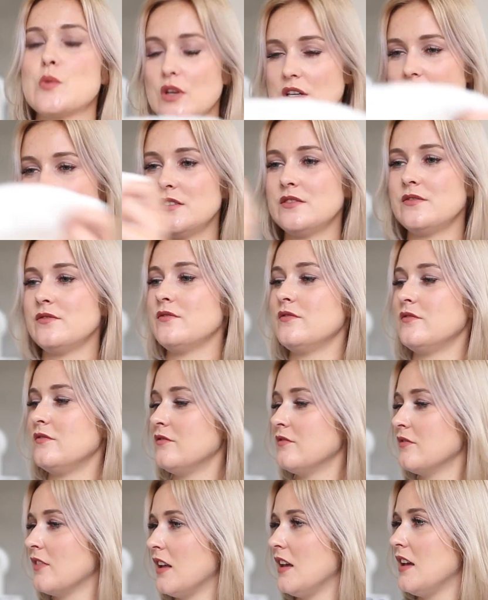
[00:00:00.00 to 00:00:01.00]
one.
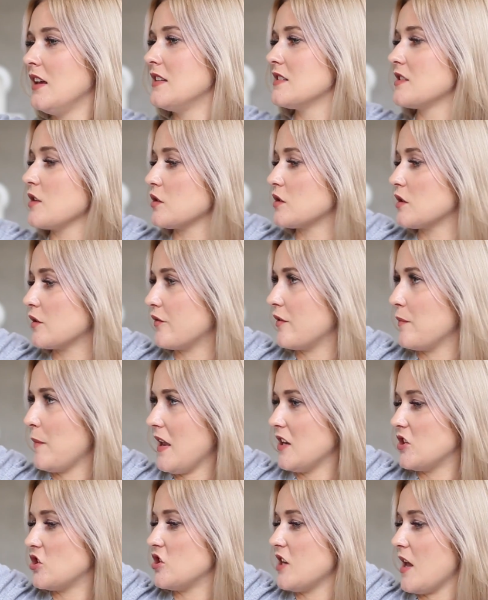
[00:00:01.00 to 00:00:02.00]
It's also from
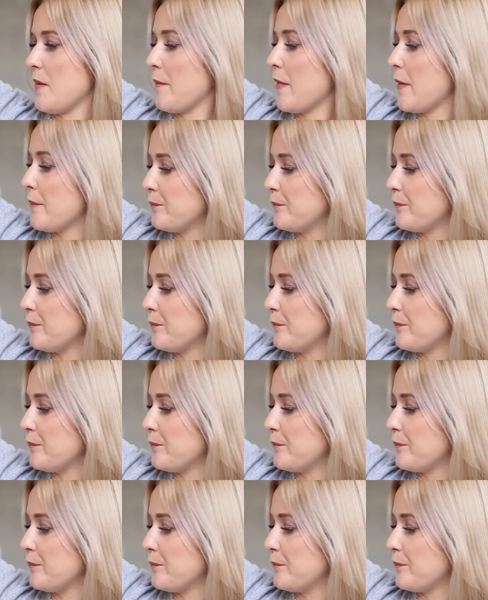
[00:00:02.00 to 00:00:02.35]
H&M.